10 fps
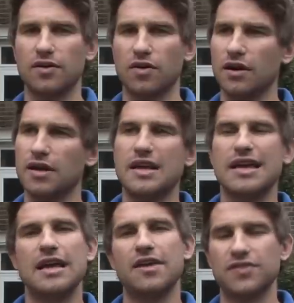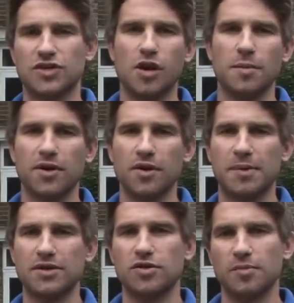or if it's coming on a
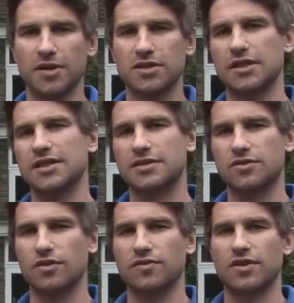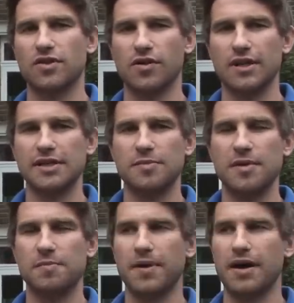bit too much and it's sort of annoying you a
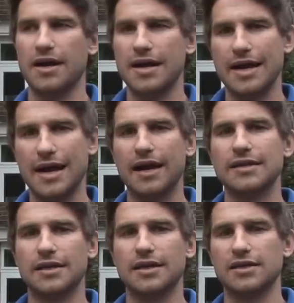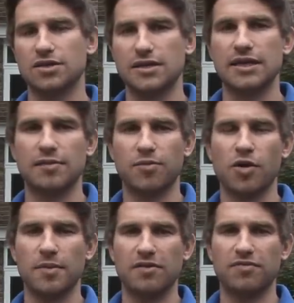bit, but ideally you just need a
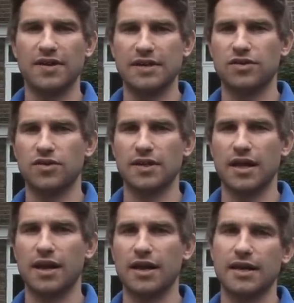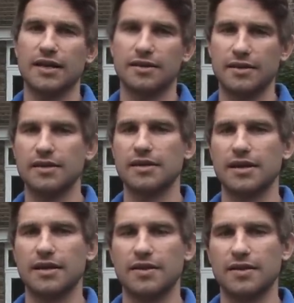permanent feed to that light and
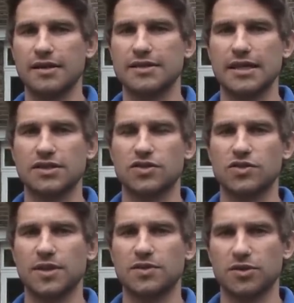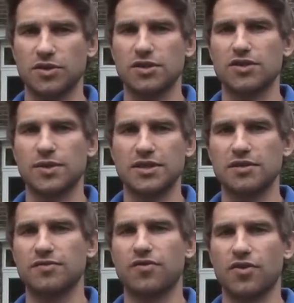the sensor switch will do the switching
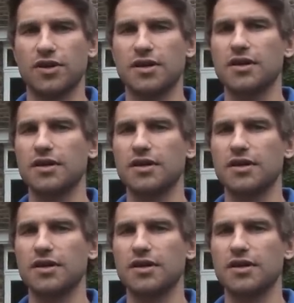for you.